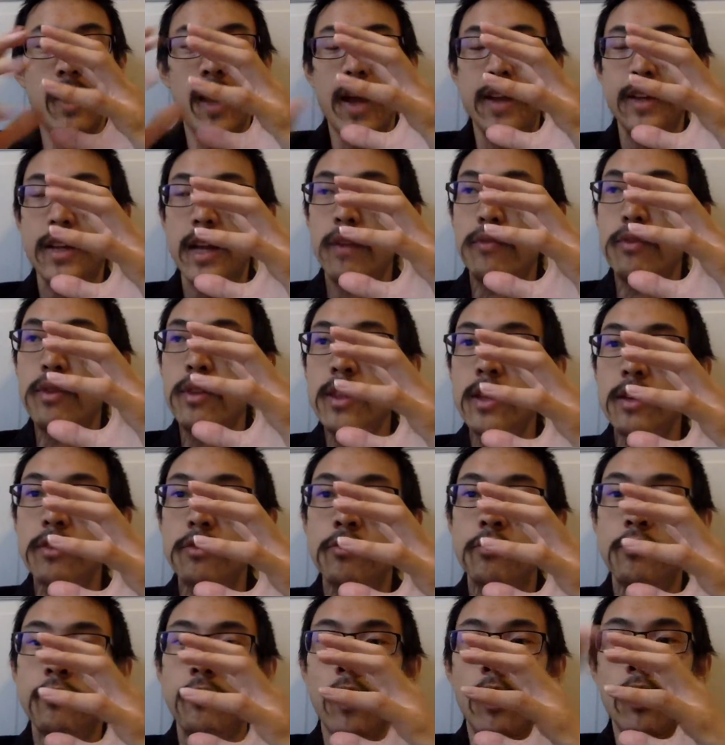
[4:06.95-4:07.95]
And everything
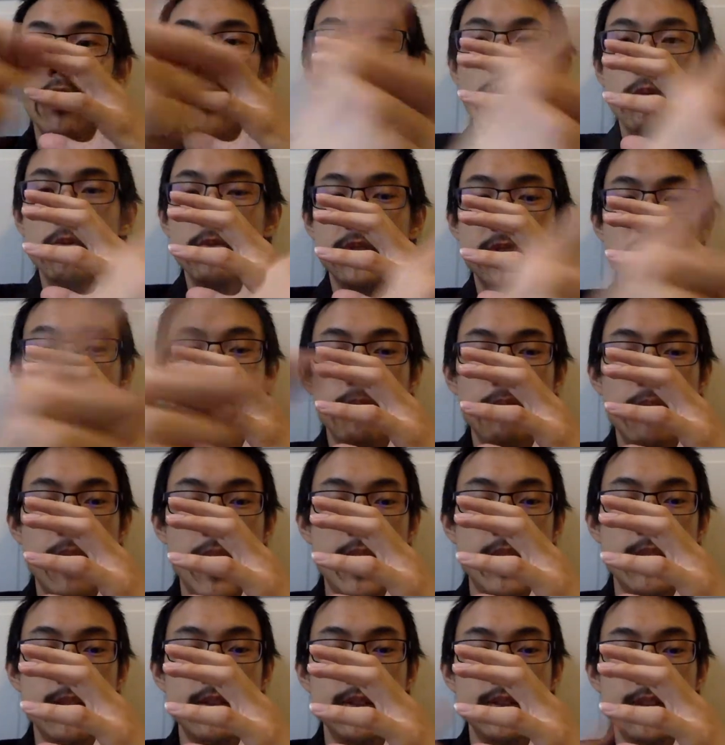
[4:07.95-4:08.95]
follows the
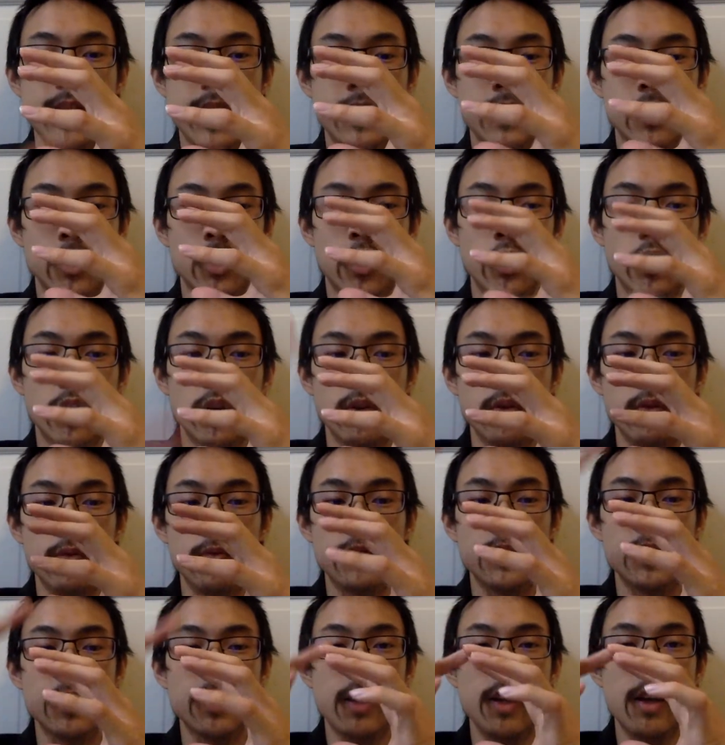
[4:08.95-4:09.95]
bends and
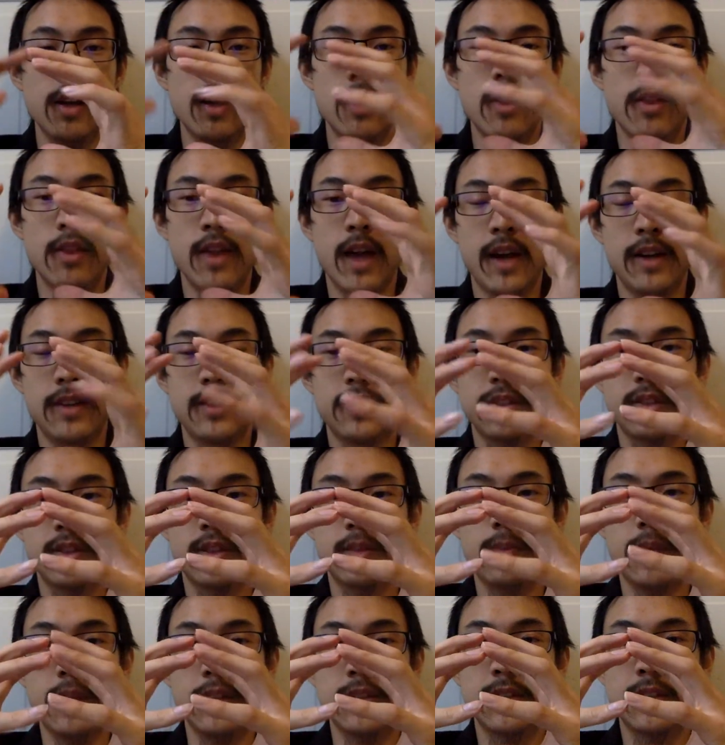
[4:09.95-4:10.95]
curves that
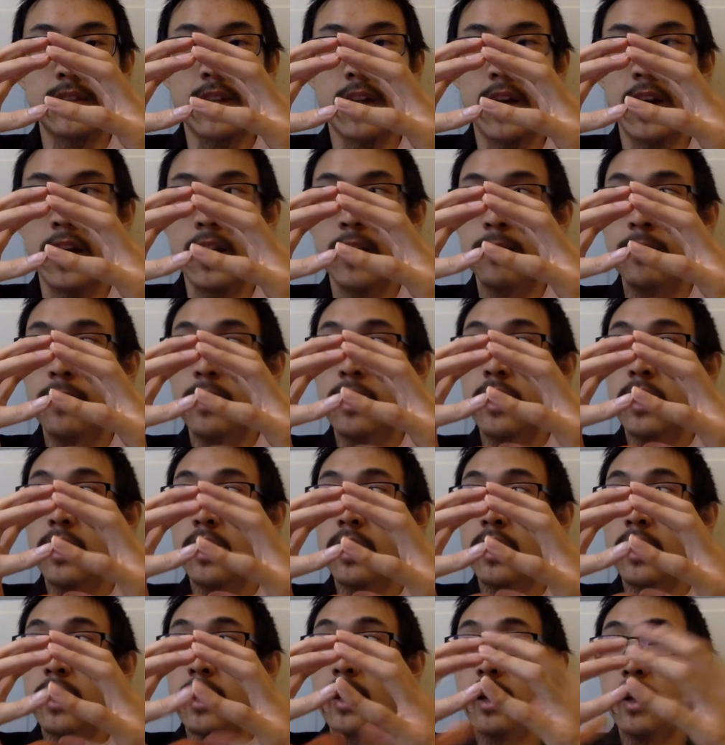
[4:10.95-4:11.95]
space-time
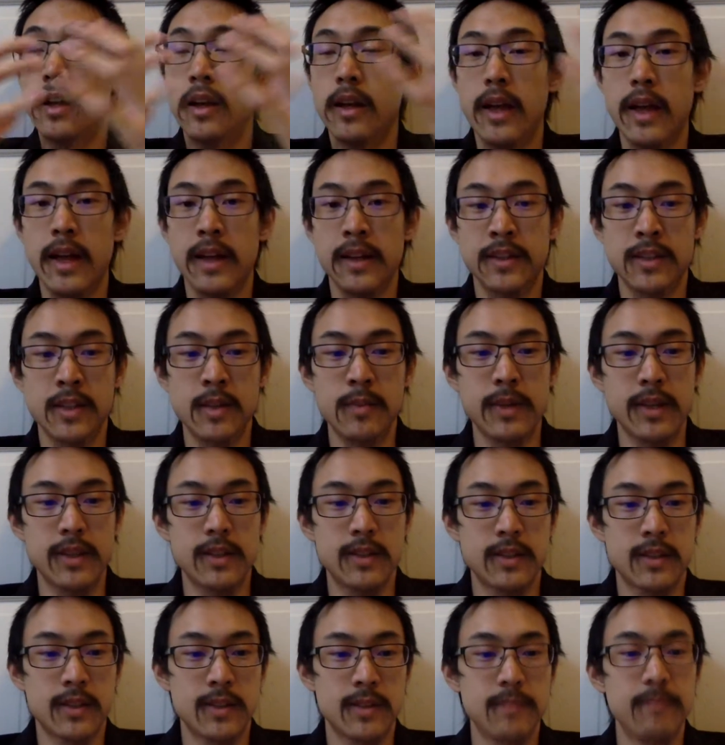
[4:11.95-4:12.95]

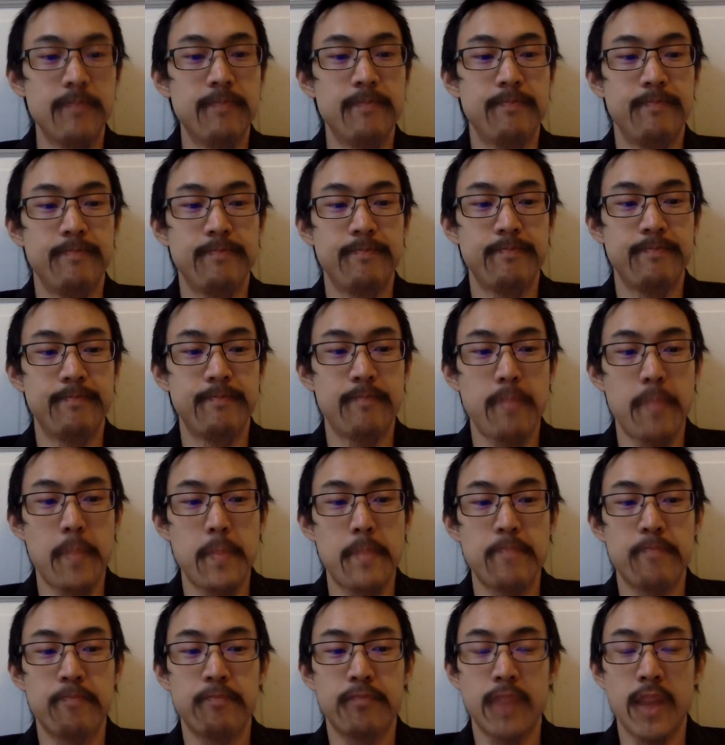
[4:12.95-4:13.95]
exhibits.
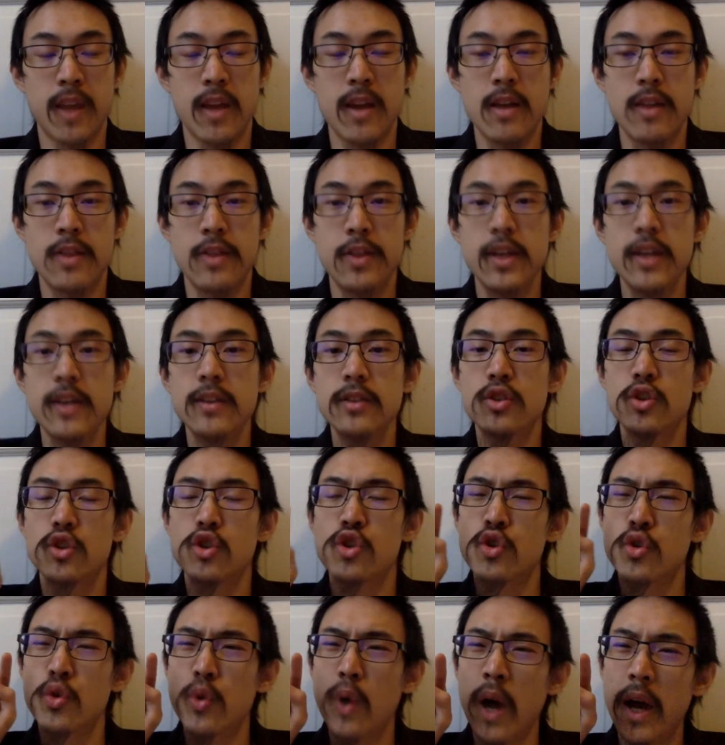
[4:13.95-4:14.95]
Things
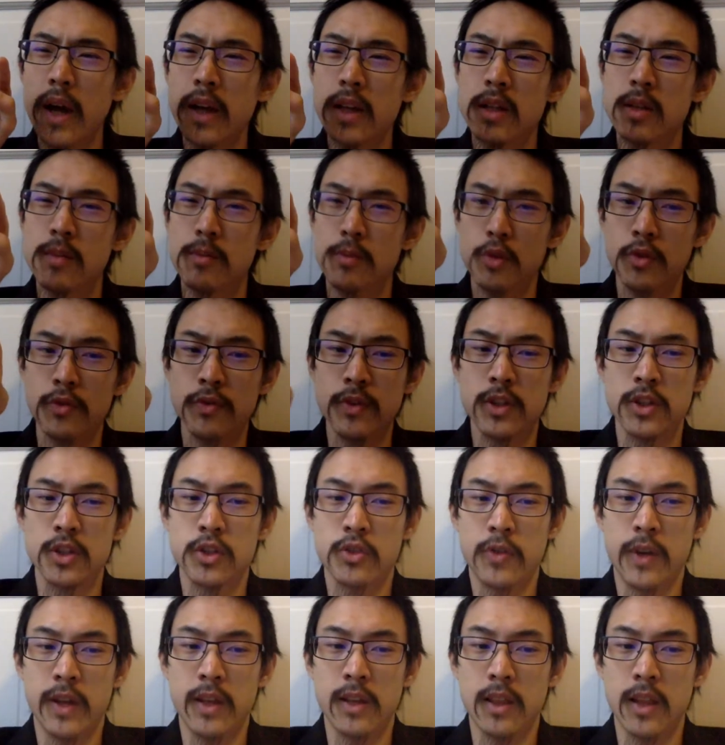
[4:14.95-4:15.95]
try to move in
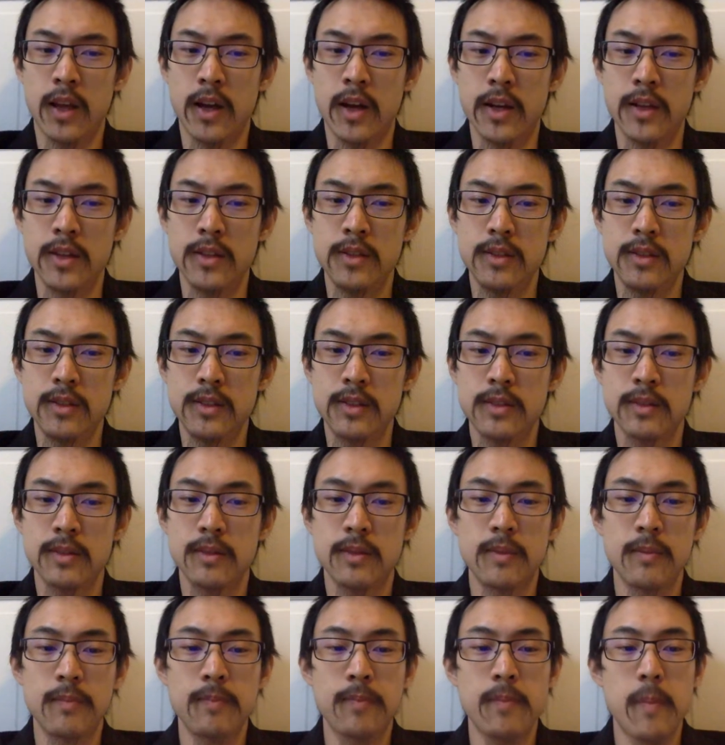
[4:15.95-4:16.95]
straight lines,
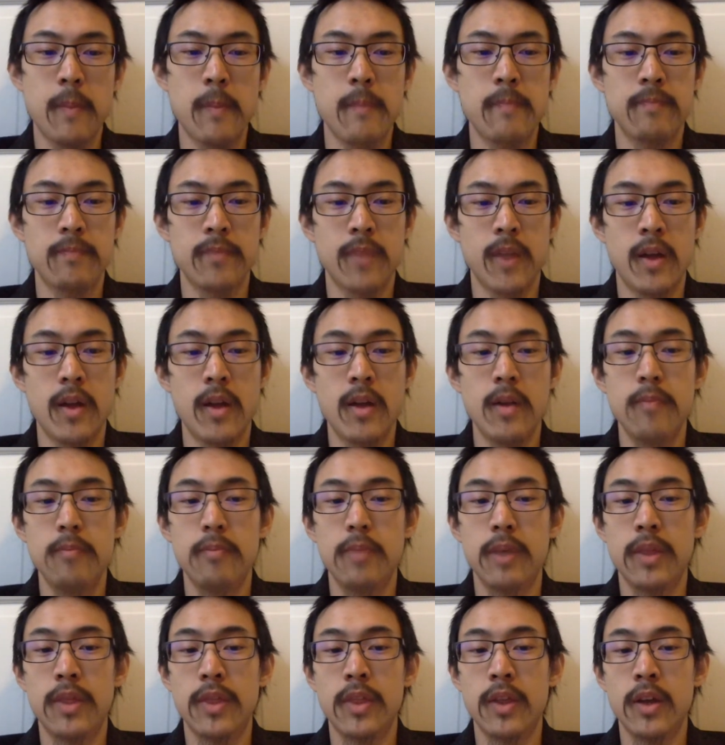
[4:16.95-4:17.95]

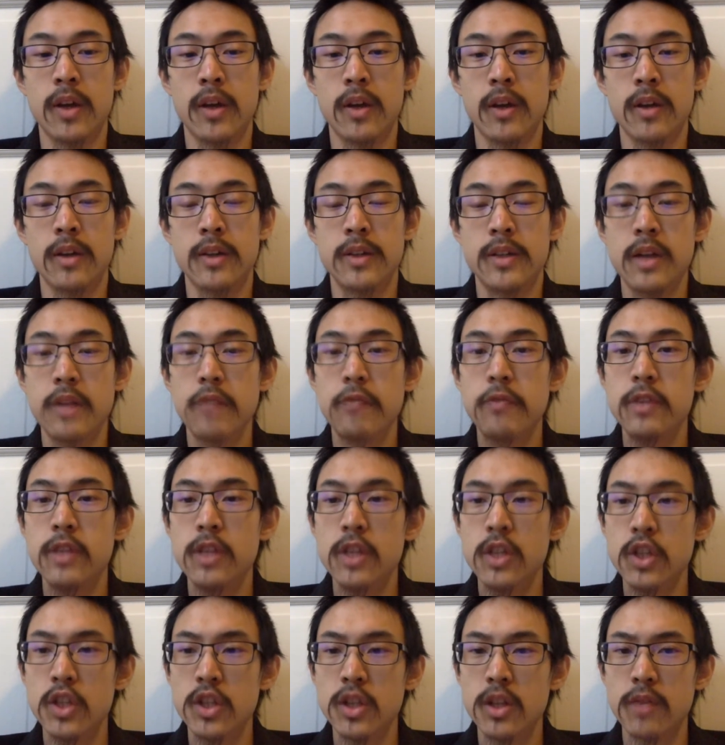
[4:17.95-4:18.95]
but the
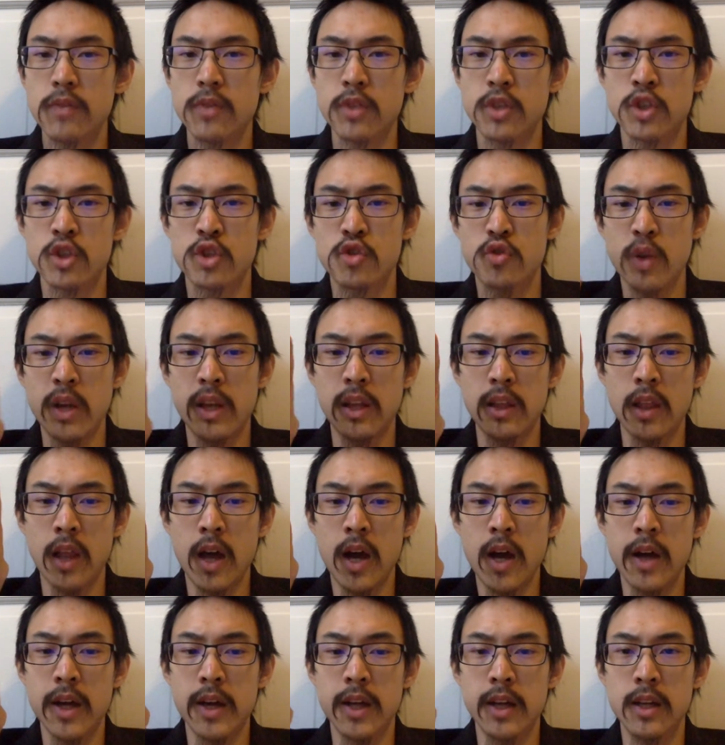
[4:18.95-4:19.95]
definition of a straight
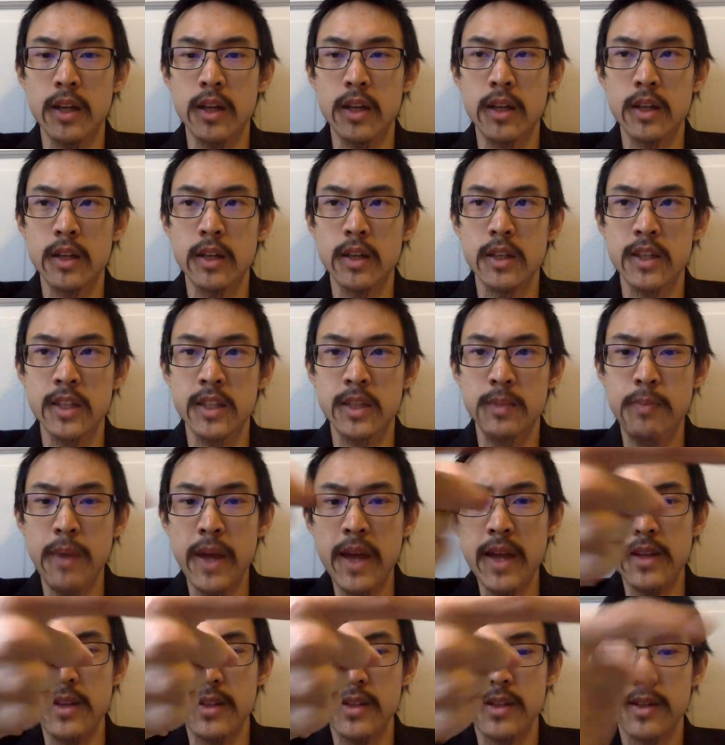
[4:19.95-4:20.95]
line is
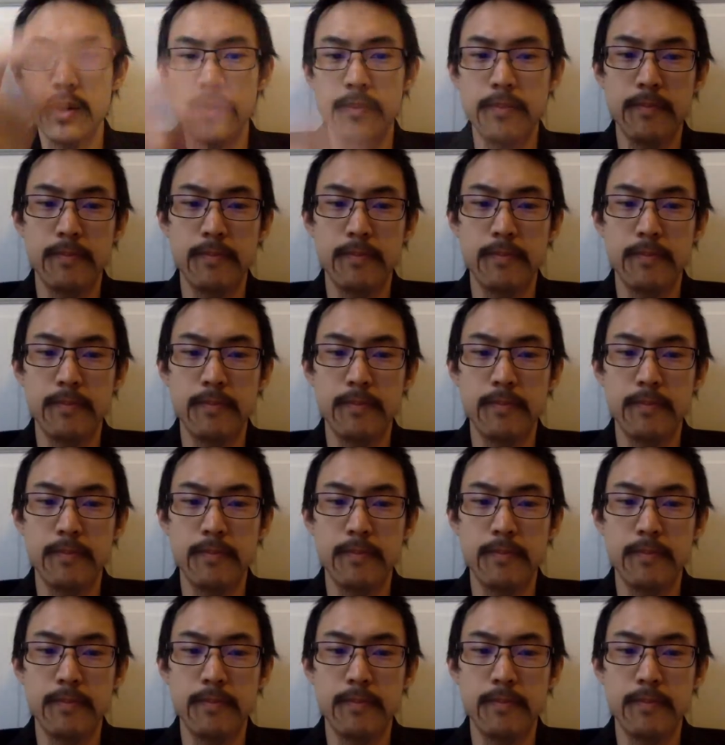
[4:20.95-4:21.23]
bent.